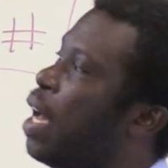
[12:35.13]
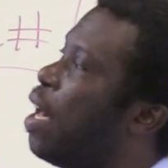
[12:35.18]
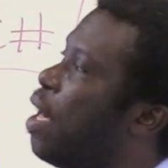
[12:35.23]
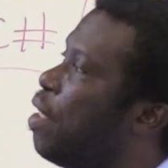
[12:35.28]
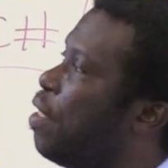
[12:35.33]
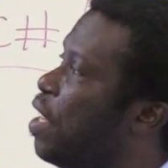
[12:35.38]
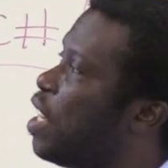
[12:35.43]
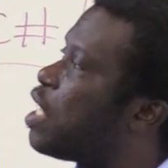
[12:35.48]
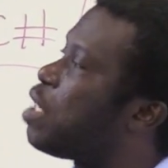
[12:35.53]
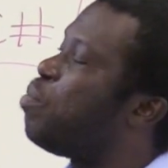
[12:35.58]

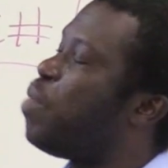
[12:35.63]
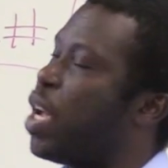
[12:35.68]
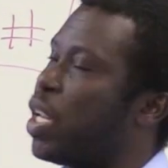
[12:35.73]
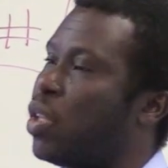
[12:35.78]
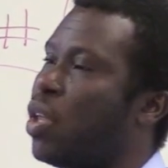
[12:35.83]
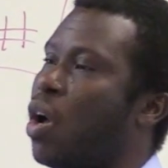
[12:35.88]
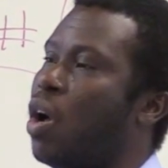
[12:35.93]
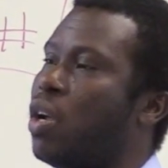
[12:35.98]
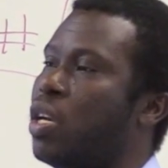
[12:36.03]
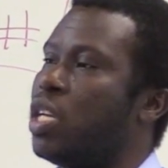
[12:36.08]
This
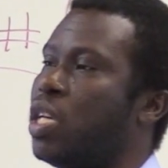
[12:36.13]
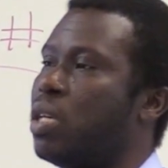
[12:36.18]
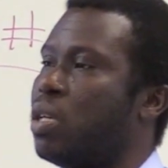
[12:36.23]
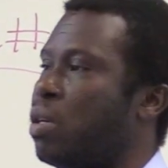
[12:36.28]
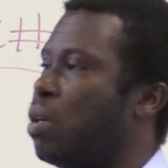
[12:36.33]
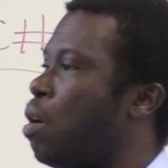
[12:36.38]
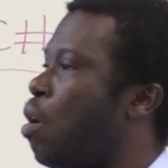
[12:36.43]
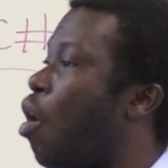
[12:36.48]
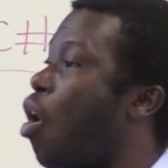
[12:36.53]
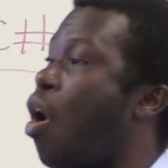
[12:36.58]
method,
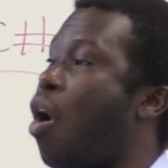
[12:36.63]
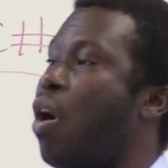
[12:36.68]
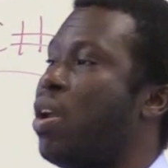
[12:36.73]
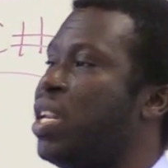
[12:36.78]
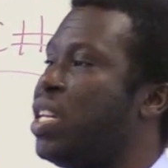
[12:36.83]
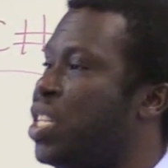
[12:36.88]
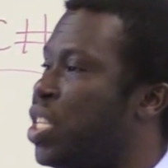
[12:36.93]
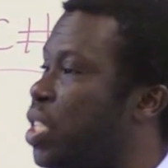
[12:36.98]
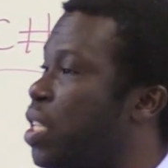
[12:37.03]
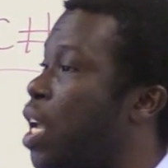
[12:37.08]
or
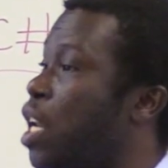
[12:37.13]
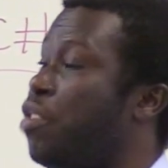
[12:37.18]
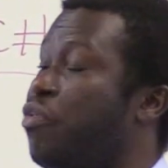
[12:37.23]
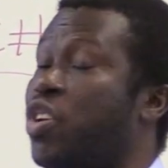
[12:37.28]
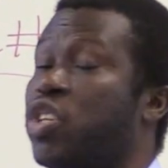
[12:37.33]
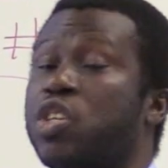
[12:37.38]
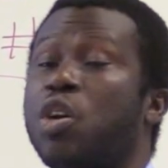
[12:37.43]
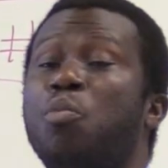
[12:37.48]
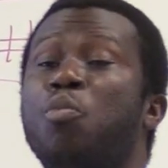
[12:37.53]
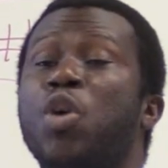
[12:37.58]
the digital
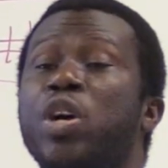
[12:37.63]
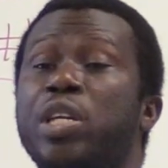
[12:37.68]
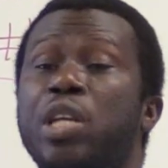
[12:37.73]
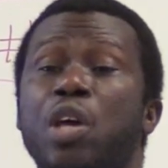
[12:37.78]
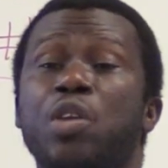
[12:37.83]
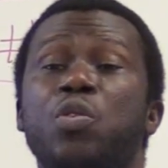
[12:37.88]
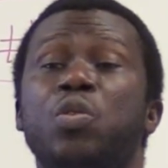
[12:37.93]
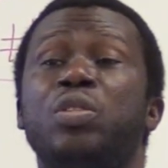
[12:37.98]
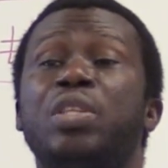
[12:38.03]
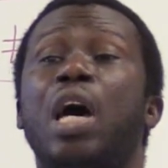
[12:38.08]
elevation model
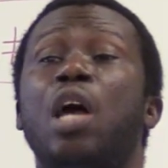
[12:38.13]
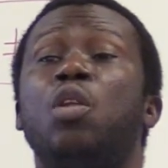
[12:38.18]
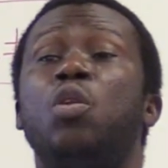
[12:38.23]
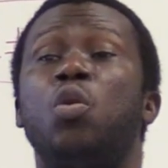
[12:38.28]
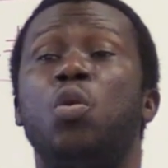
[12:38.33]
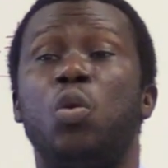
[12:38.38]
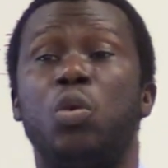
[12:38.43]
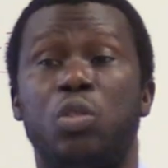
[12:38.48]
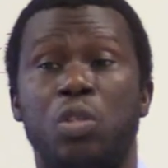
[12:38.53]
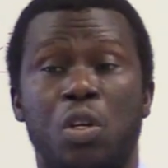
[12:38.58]
you
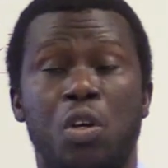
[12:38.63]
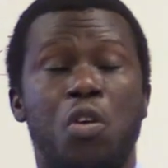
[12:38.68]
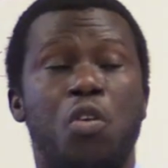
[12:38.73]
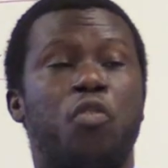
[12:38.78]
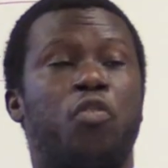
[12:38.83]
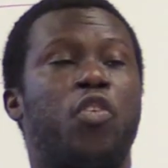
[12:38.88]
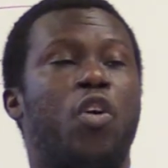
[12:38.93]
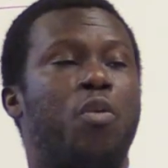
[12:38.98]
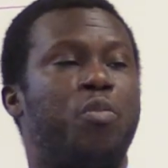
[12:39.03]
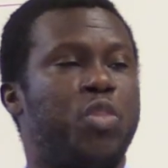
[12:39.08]
download
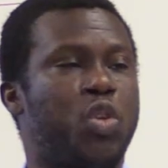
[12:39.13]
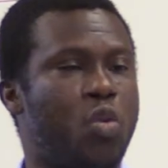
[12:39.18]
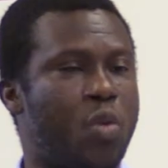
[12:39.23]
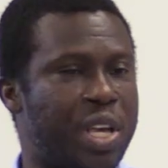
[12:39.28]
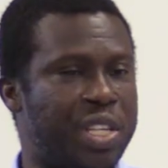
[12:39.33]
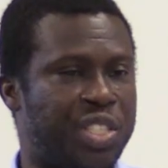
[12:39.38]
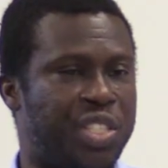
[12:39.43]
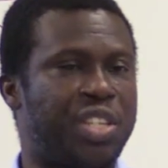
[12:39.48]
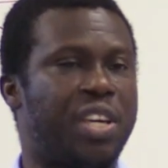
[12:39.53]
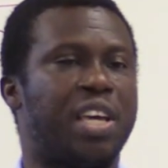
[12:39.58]
from
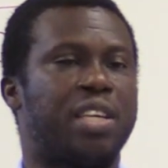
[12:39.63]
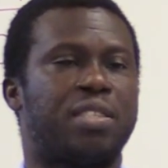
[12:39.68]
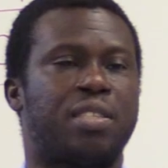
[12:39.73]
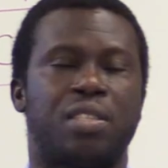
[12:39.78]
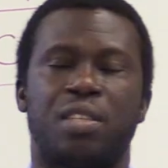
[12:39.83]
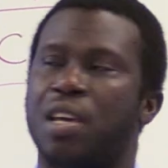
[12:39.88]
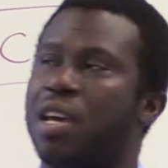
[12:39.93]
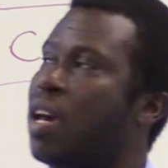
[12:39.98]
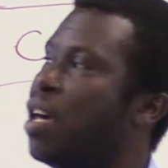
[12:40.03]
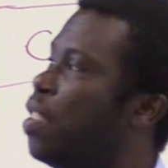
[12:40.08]
USGS.